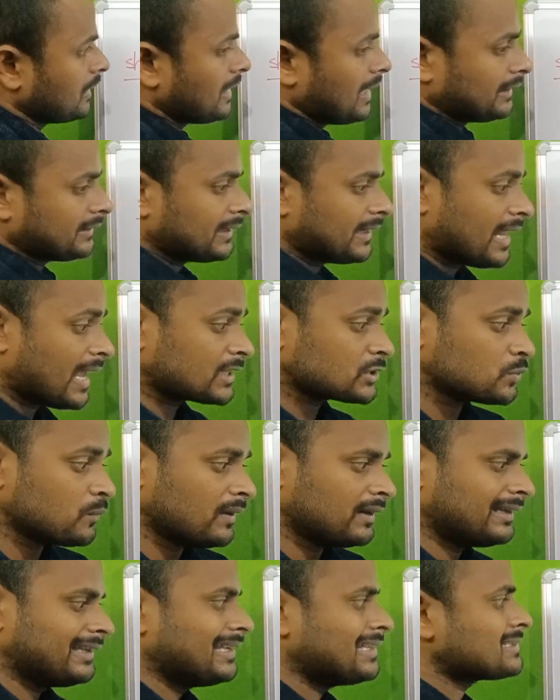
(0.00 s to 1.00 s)
and the next
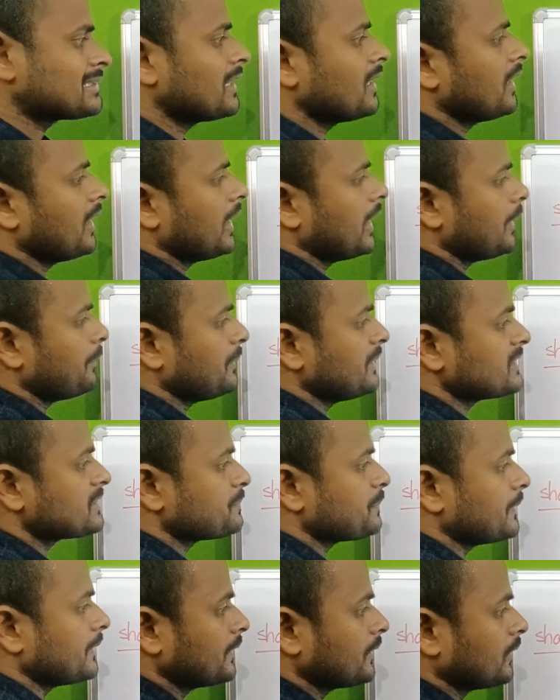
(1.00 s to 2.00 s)
one is
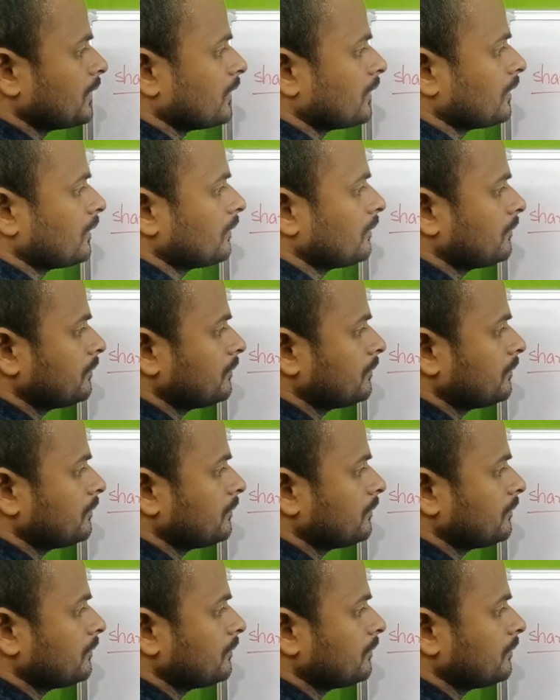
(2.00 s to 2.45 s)
hemisphere.